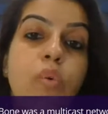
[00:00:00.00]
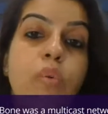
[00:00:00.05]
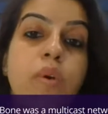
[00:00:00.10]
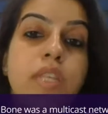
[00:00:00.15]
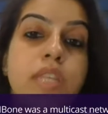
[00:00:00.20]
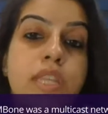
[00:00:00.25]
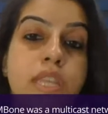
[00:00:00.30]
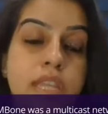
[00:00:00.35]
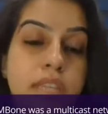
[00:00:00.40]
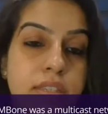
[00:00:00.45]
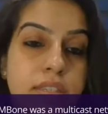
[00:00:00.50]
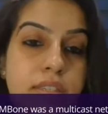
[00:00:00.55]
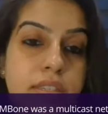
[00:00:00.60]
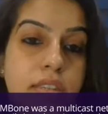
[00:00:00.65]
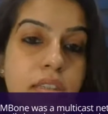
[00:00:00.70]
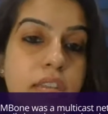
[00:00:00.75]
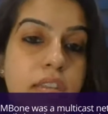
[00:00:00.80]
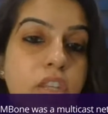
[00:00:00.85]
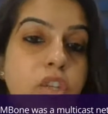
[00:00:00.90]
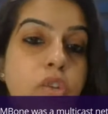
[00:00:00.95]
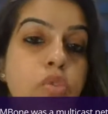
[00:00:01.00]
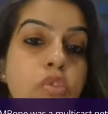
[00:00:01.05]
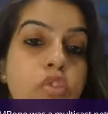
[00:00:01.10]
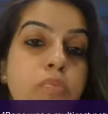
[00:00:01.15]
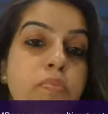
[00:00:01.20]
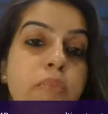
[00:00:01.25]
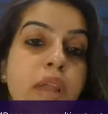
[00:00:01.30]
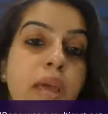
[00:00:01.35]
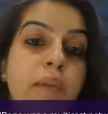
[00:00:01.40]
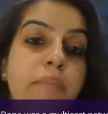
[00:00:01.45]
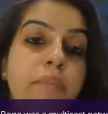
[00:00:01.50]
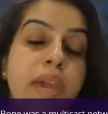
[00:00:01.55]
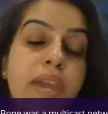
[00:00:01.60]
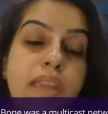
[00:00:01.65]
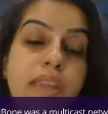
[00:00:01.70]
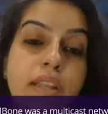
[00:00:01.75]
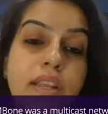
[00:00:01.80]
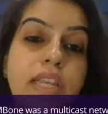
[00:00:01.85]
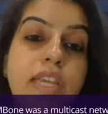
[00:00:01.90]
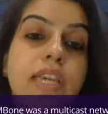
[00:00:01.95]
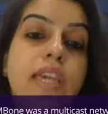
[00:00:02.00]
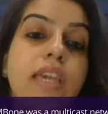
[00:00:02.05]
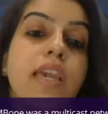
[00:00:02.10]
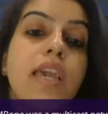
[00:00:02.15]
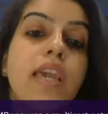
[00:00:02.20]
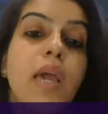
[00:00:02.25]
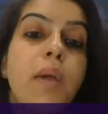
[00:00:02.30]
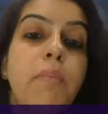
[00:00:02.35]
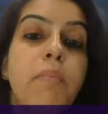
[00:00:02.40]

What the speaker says: over the internet used primarily